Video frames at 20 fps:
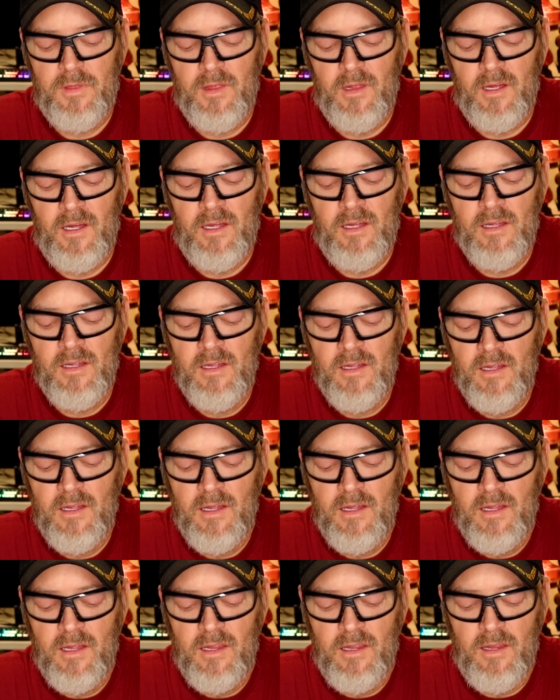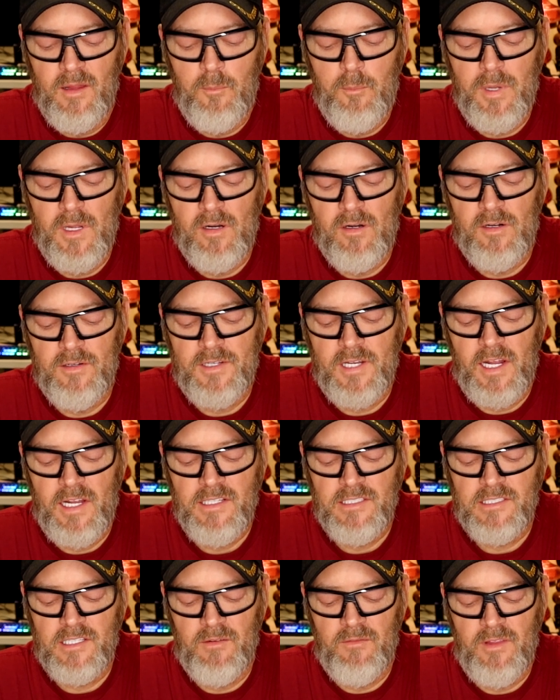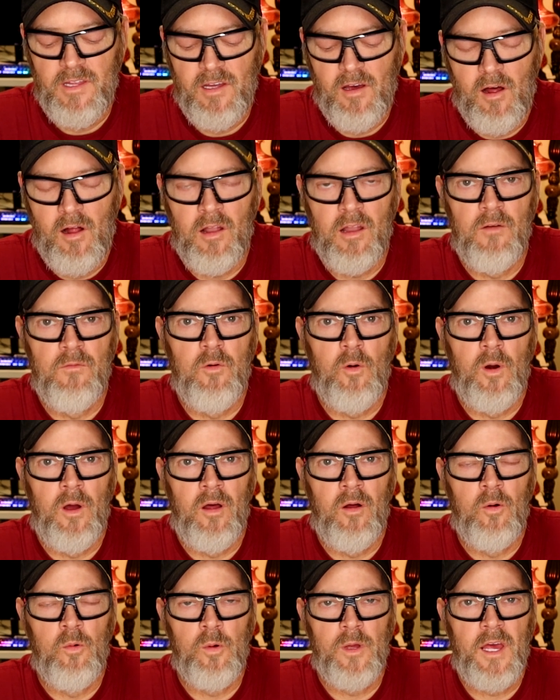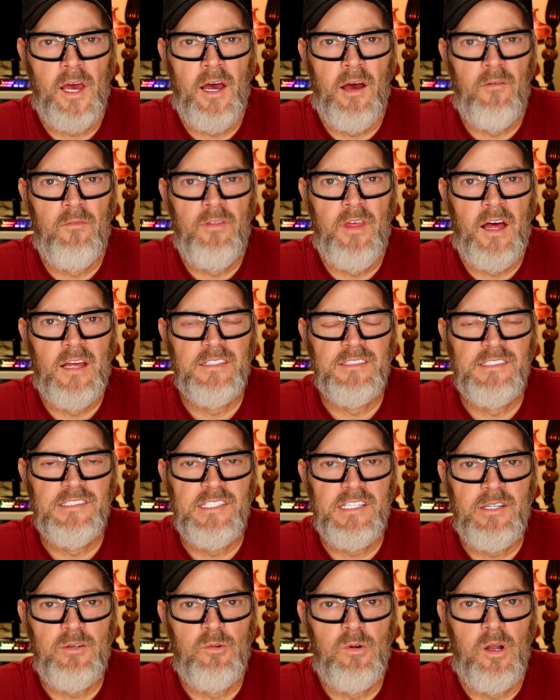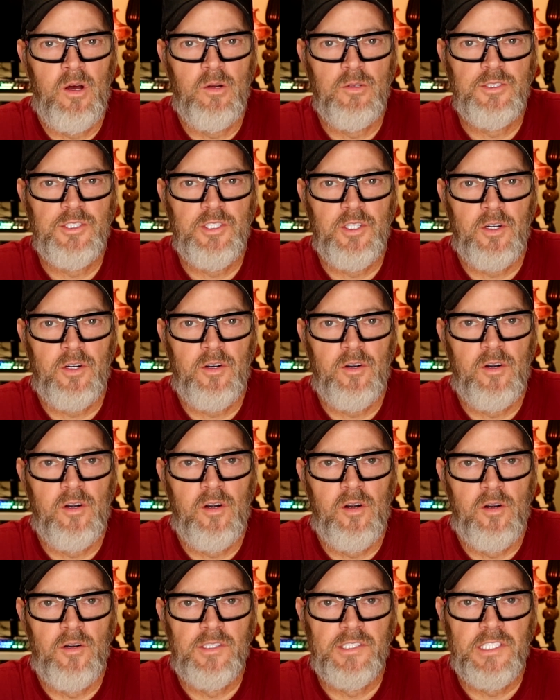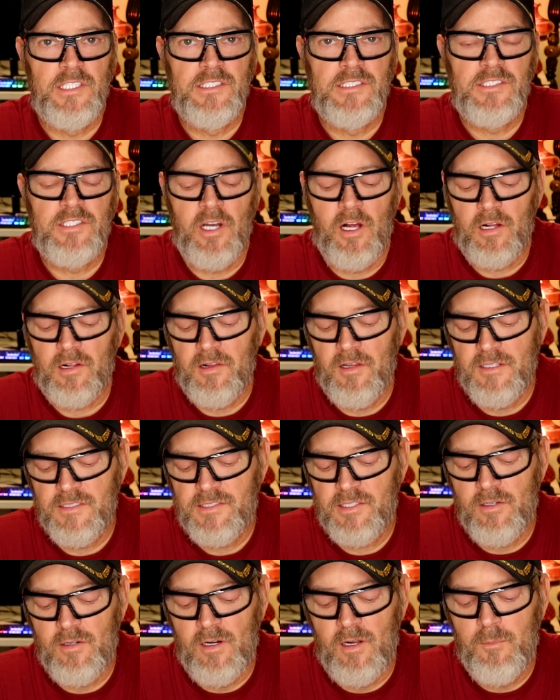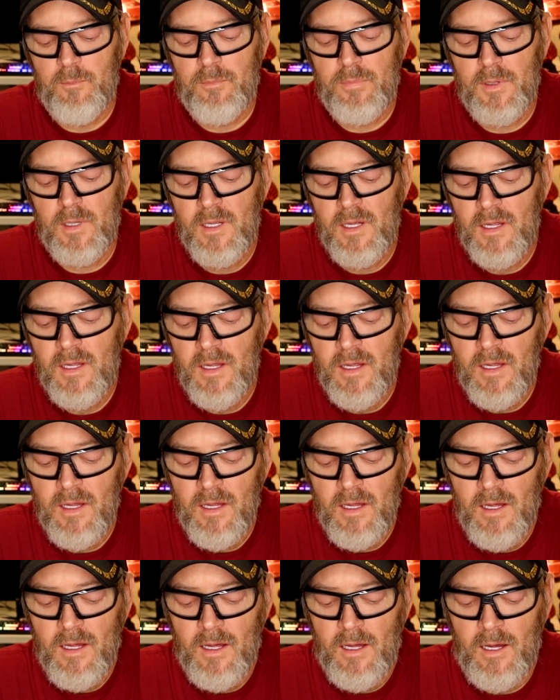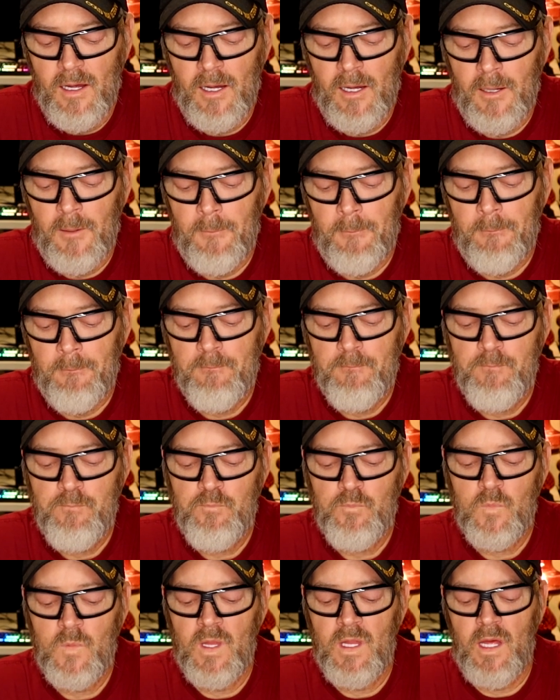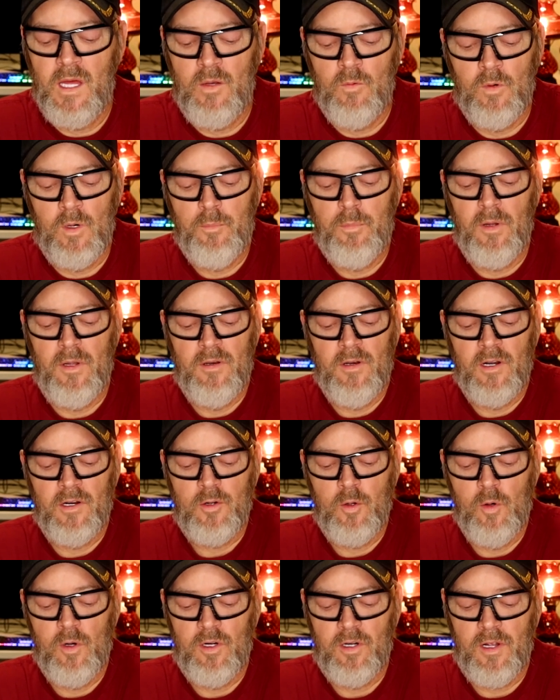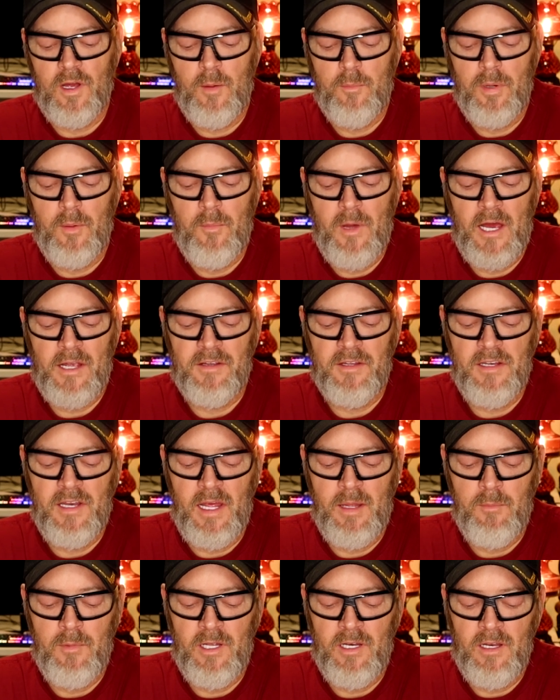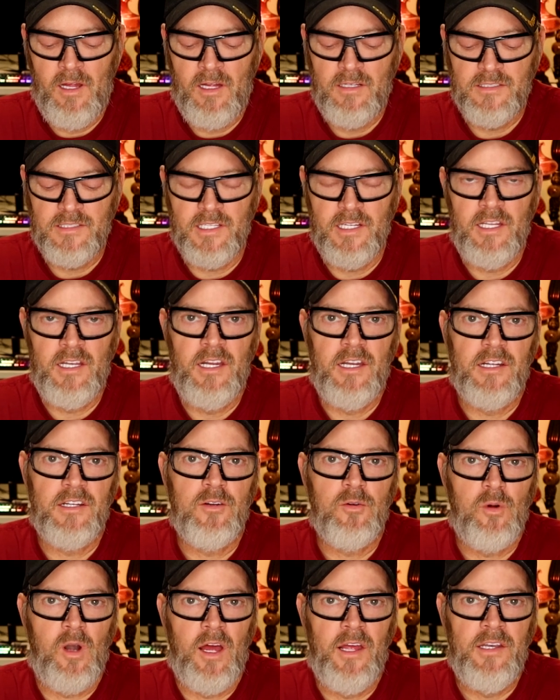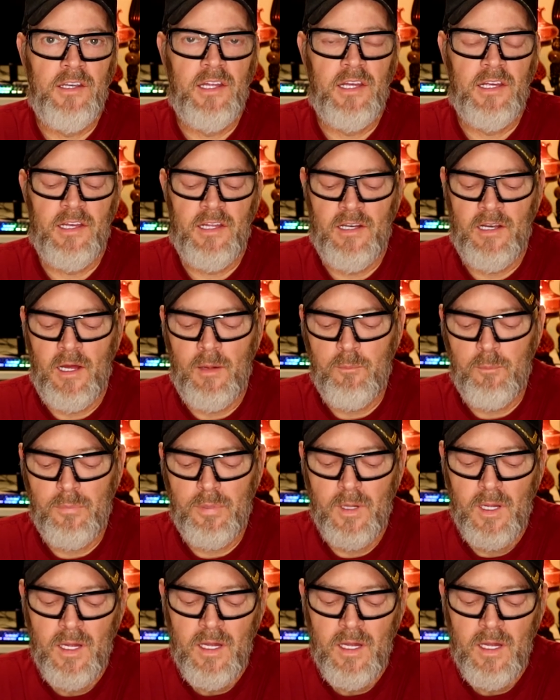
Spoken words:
the the bitter taste of the olive oil, we have that 0 sugar Hershey's chocolate syrup. And we're putting our 1/4 cup of macadamia nuts in it, grinding it up.